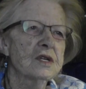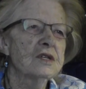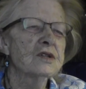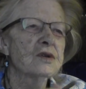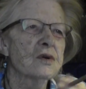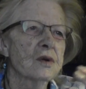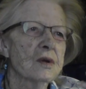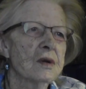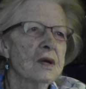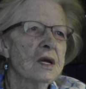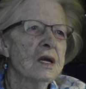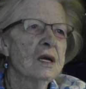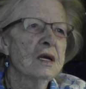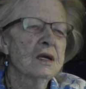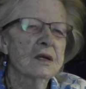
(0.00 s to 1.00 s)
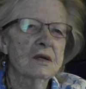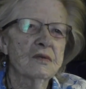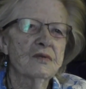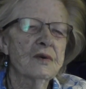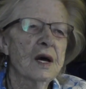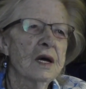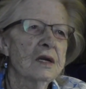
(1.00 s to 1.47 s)
easier to
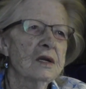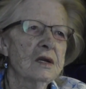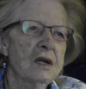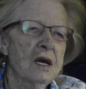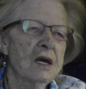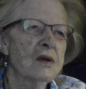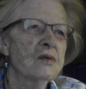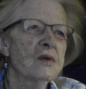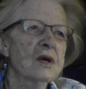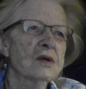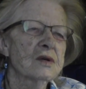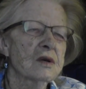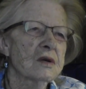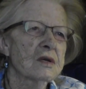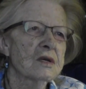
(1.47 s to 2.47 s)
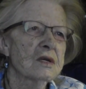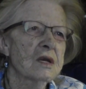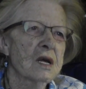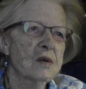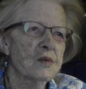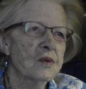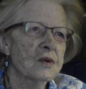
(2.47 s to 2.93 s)
find an address on
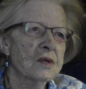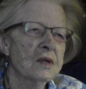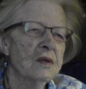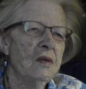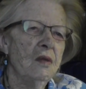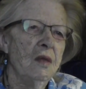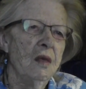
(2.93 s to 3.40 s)
Stapleton.